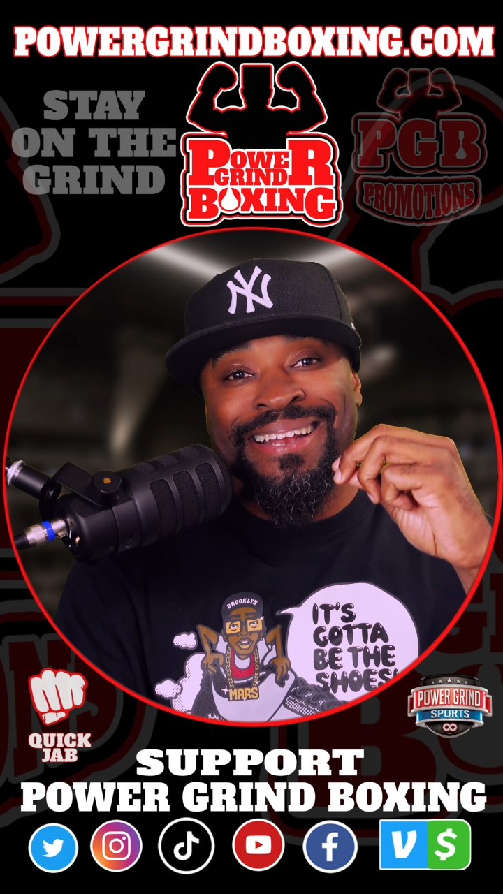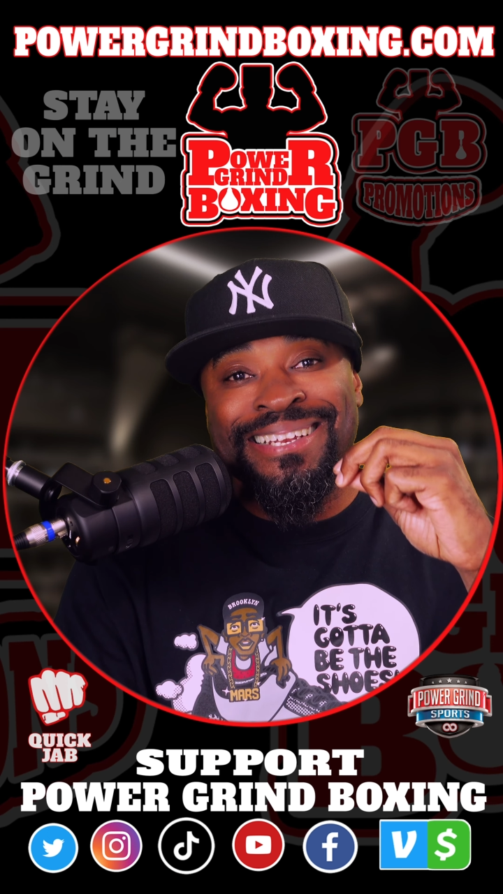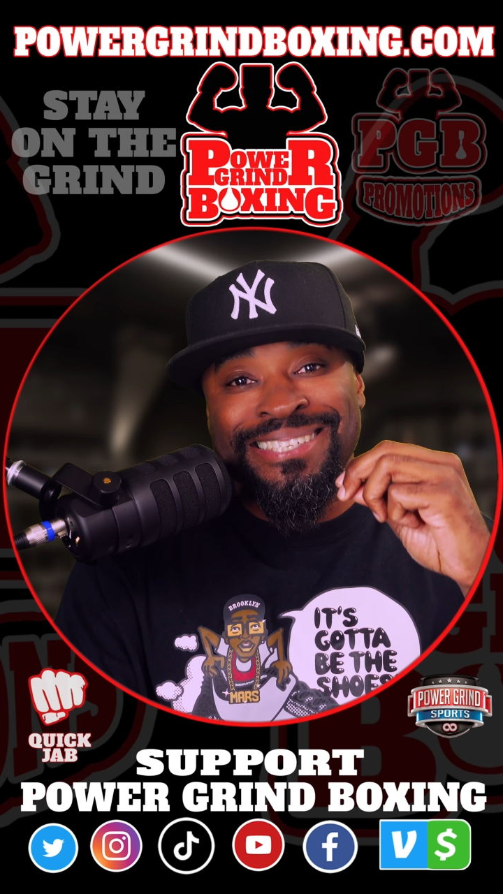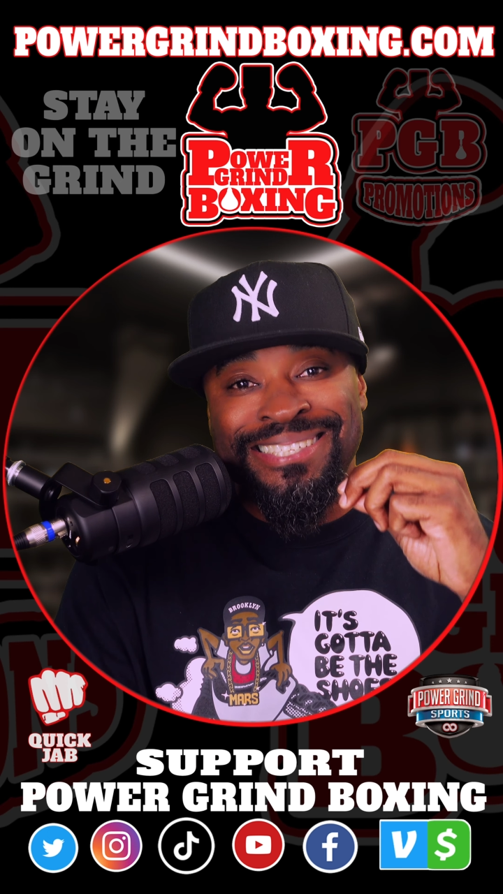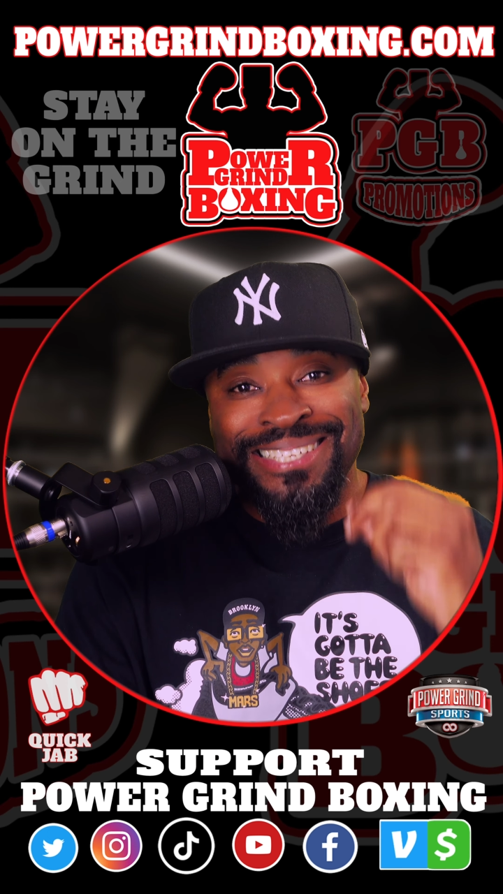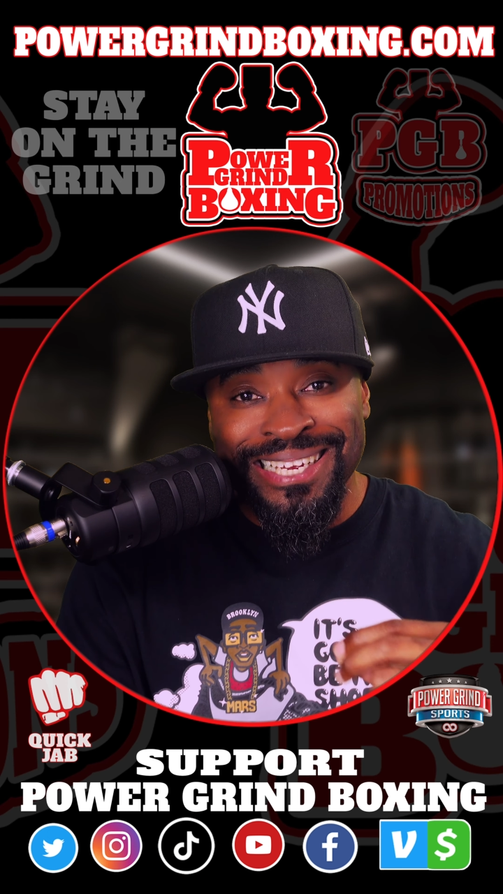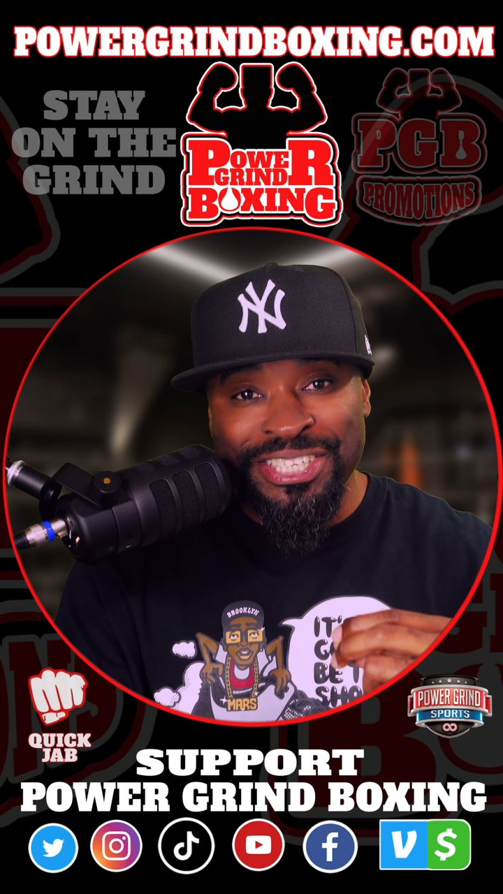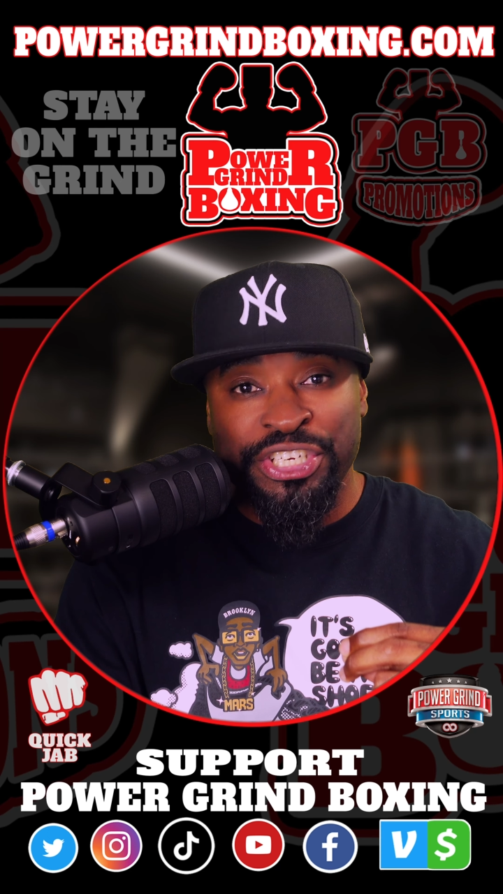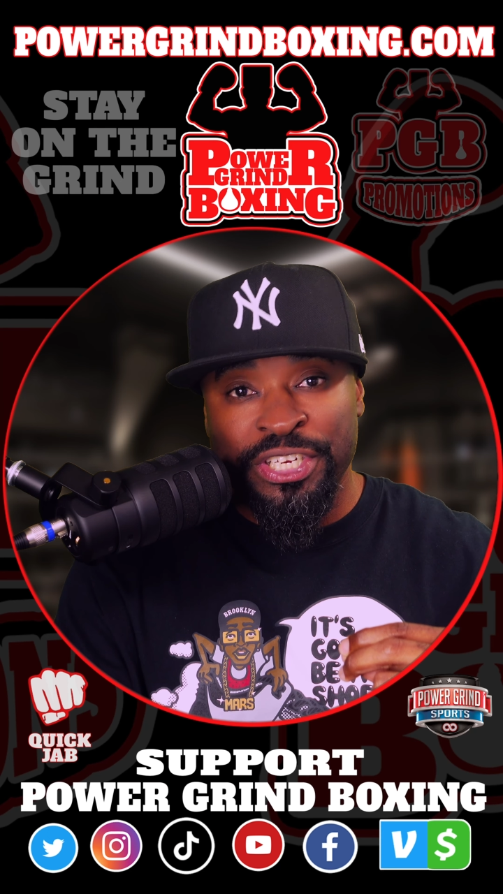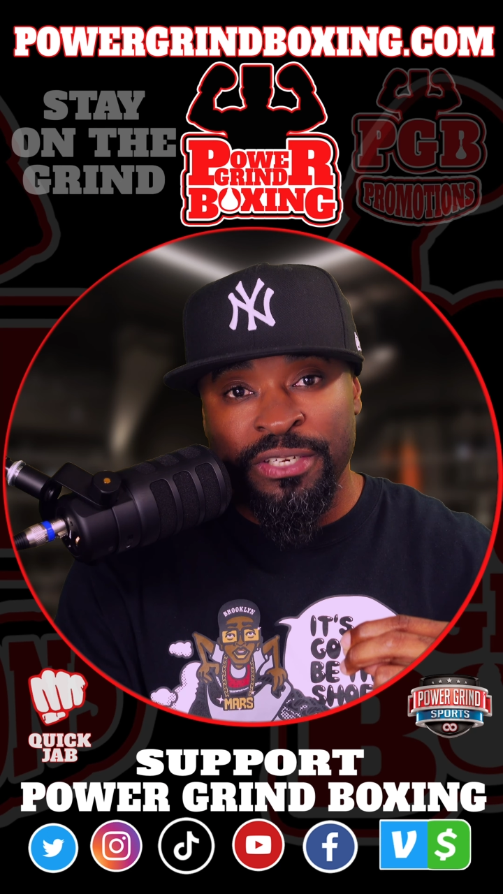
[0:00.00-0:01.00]

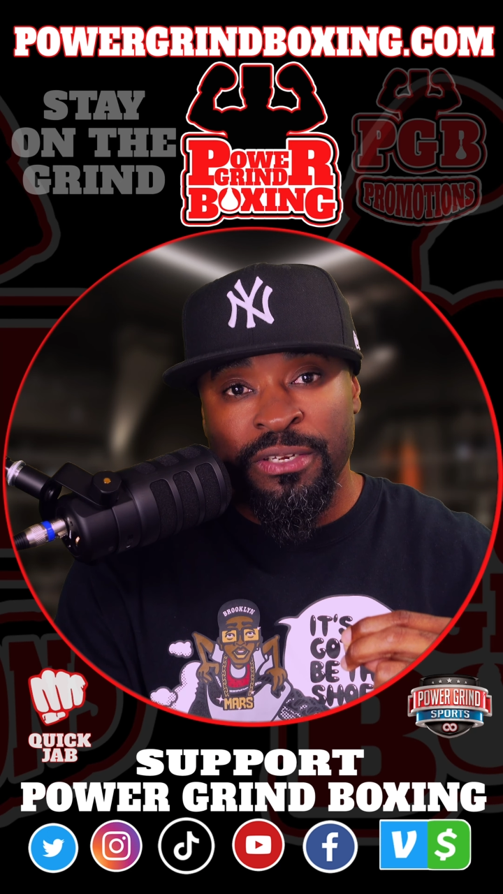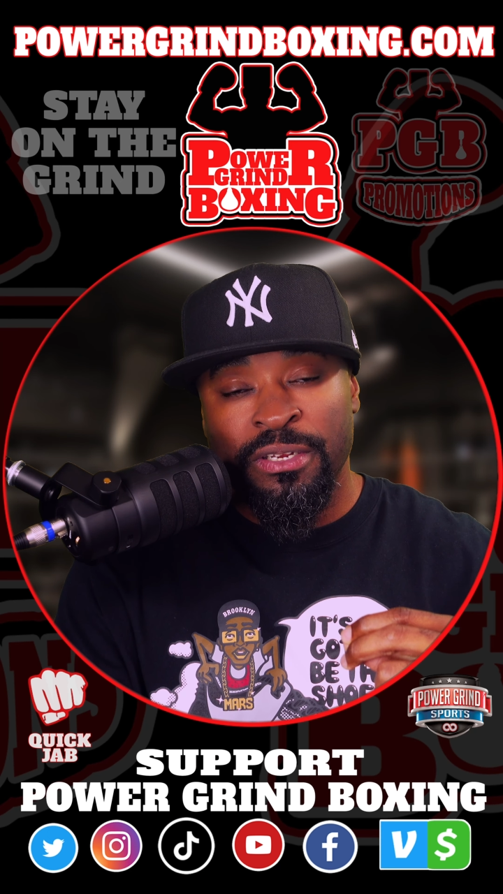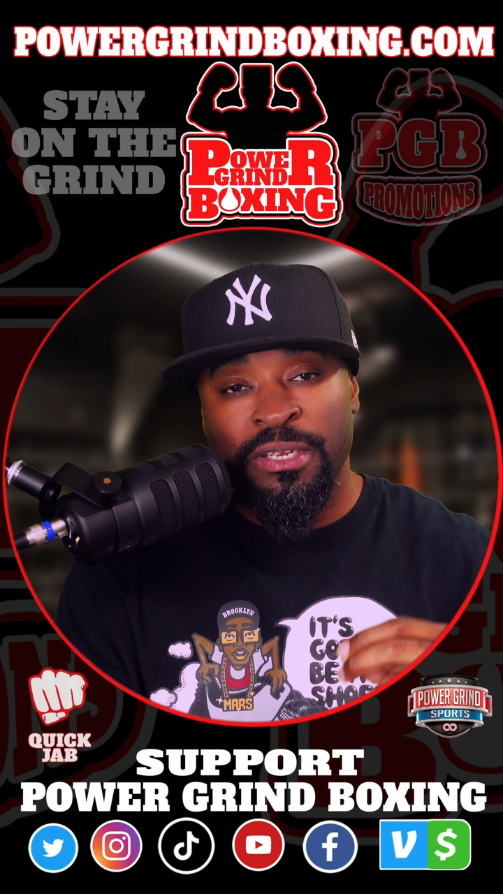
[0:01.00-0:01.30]
decision